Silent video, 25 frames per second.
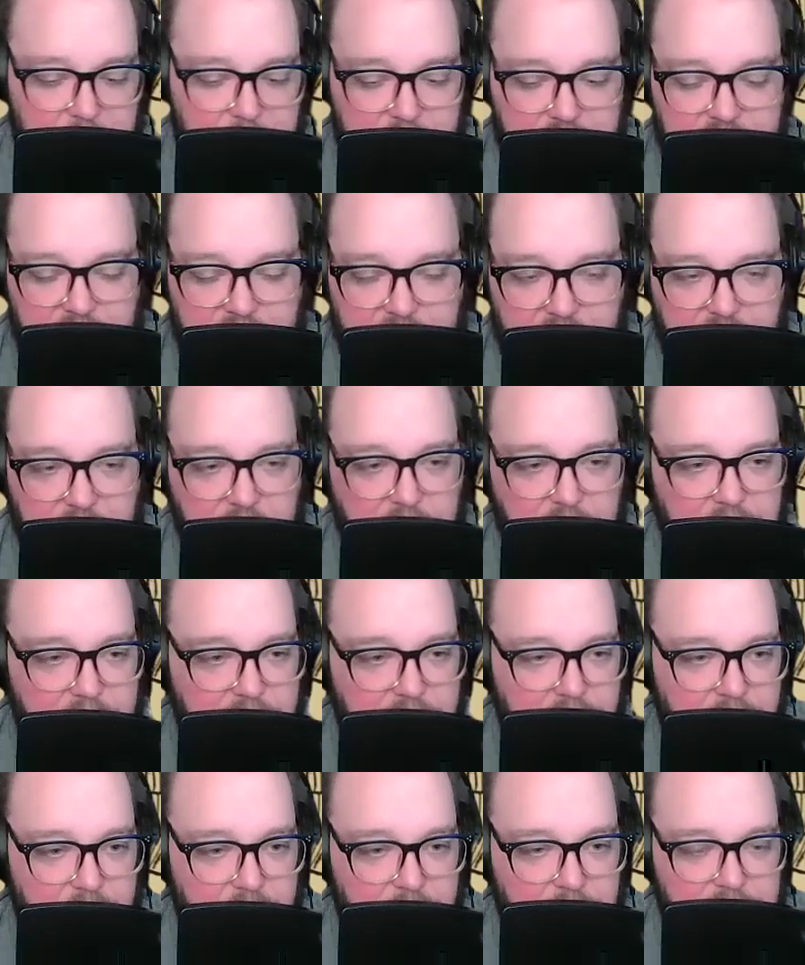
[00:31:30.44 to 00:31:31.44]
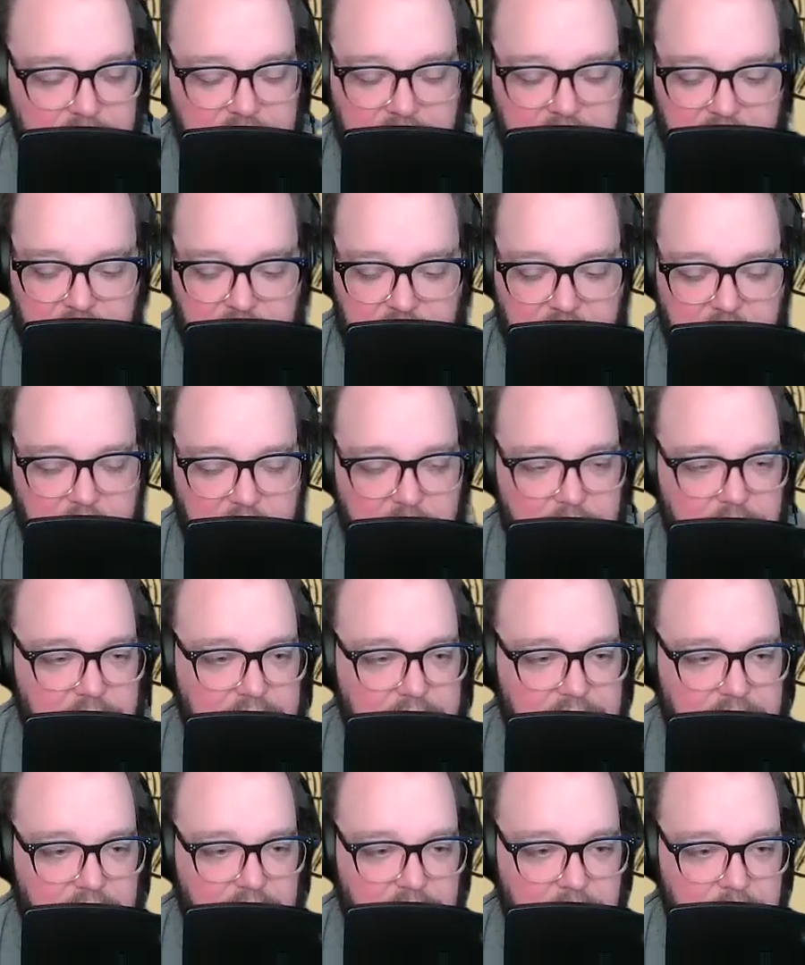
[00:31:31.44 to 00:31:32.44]
thing we just gotta clear
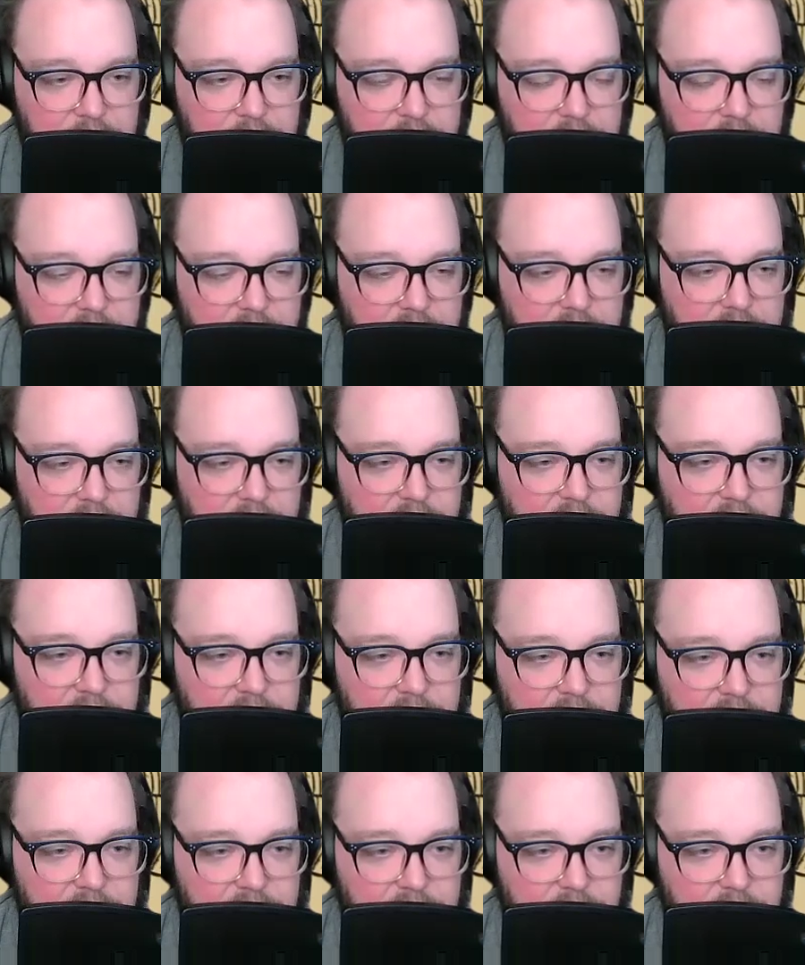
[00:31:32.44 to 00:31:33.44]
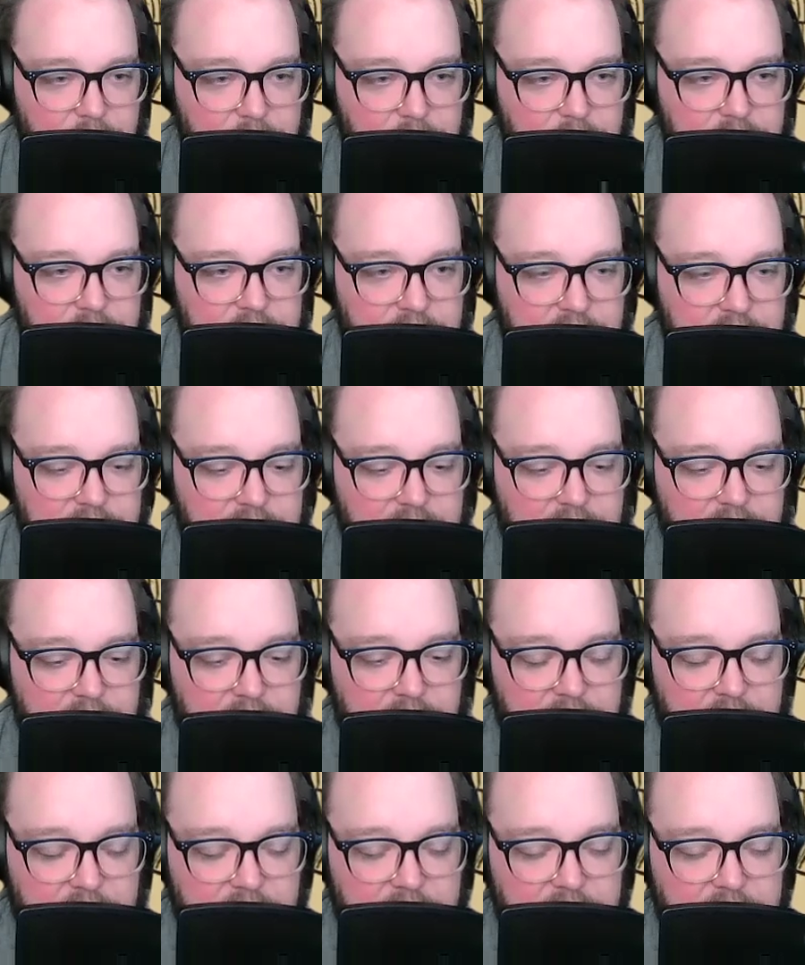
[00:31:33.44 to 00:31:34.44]
this out. You see
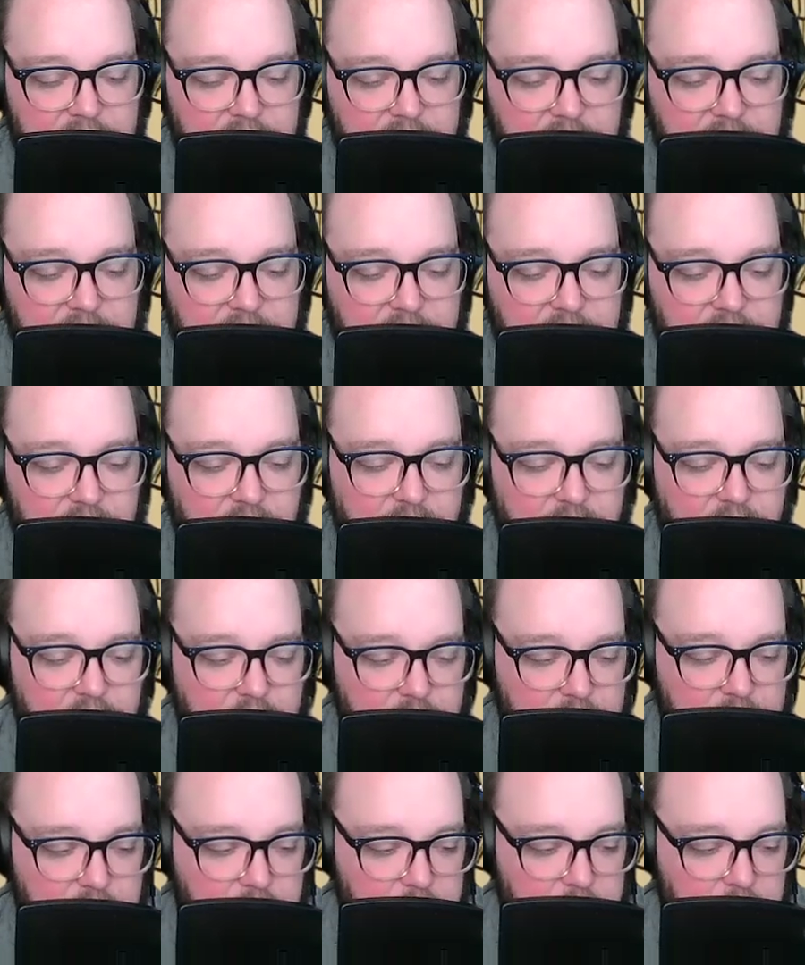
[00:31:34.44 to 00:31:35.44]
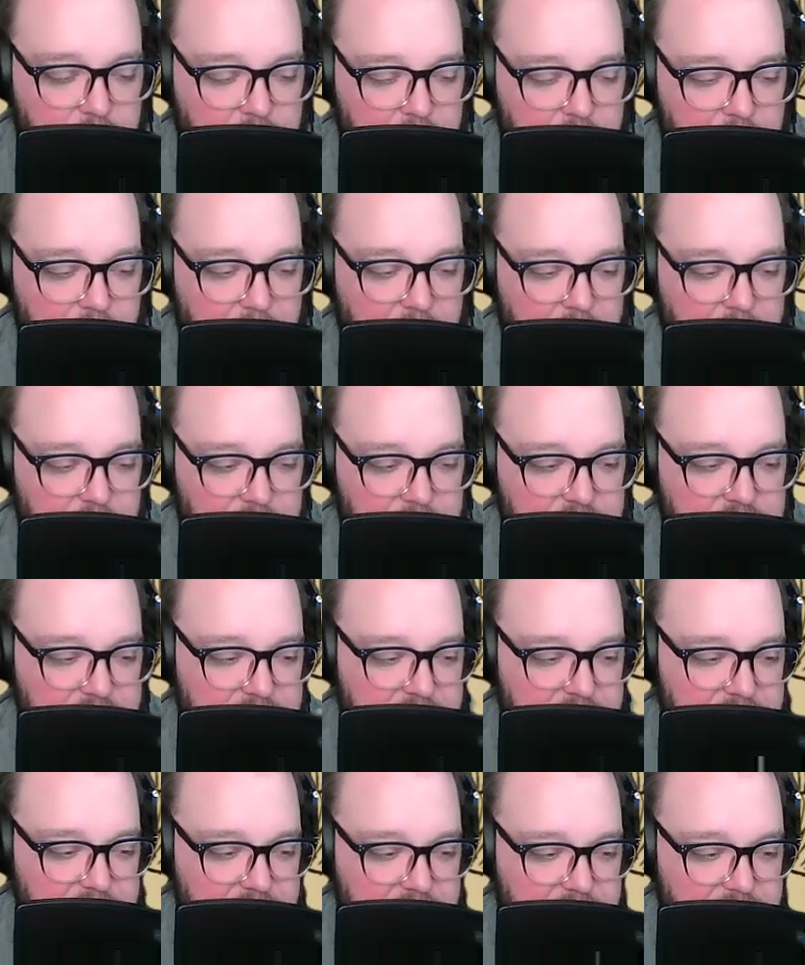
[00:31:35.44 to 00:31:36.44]
you're looking around, you
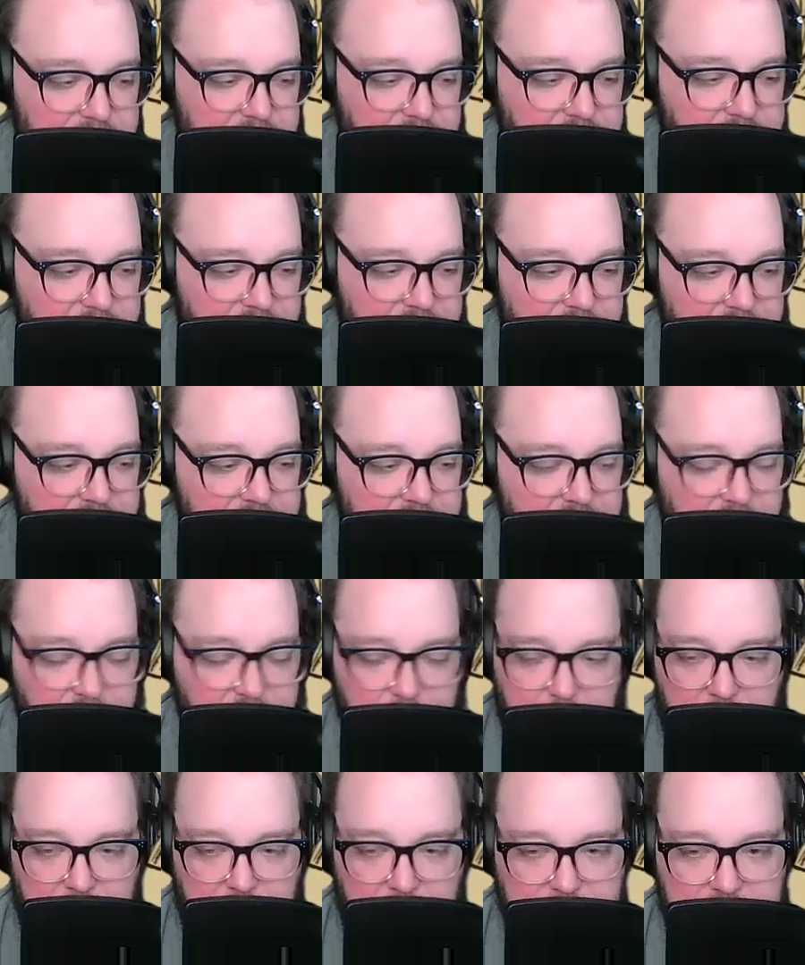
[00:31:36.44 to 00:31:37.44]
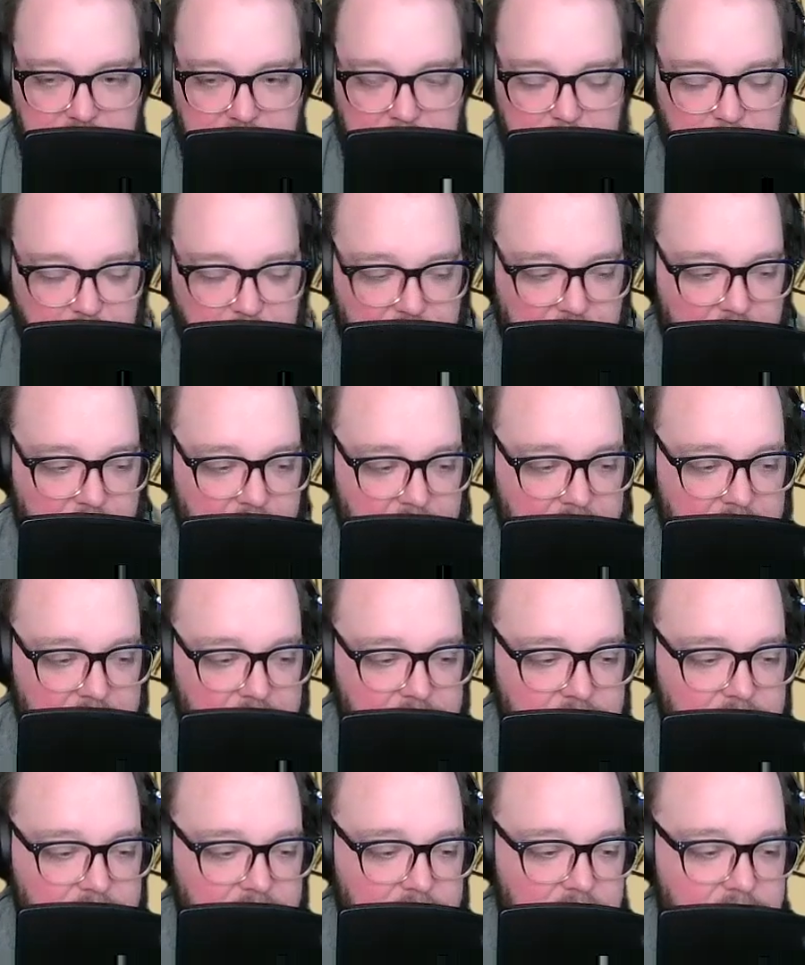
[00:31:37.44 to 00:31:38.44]
see that there's like a groundskeeper
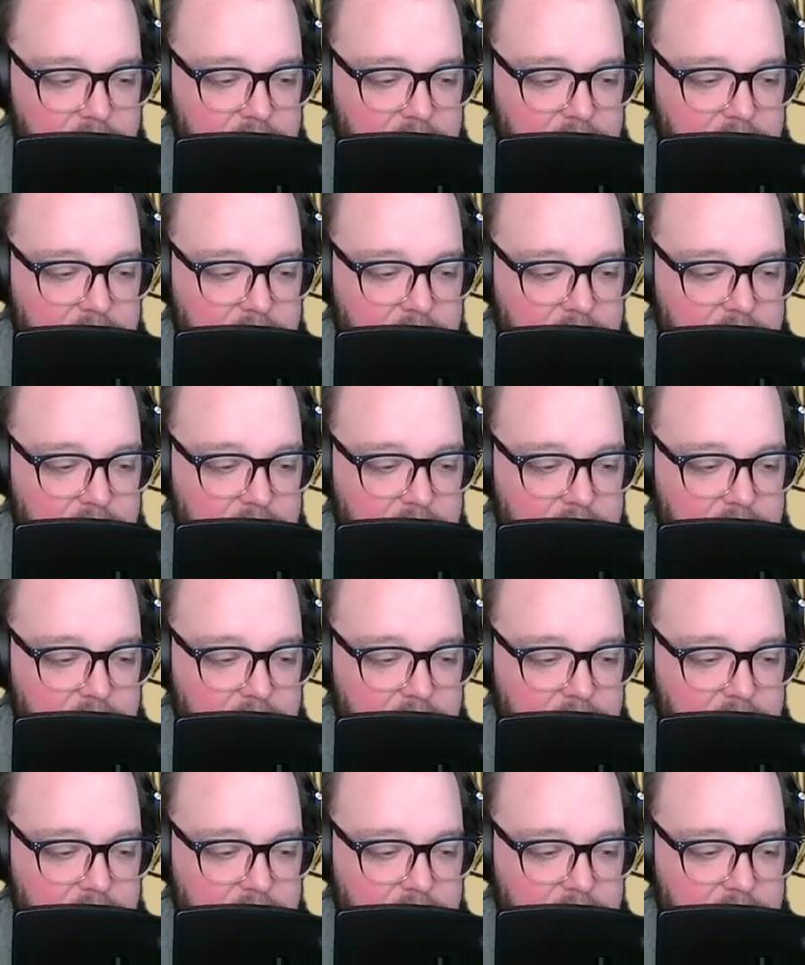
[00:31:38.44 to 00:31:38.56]
guy.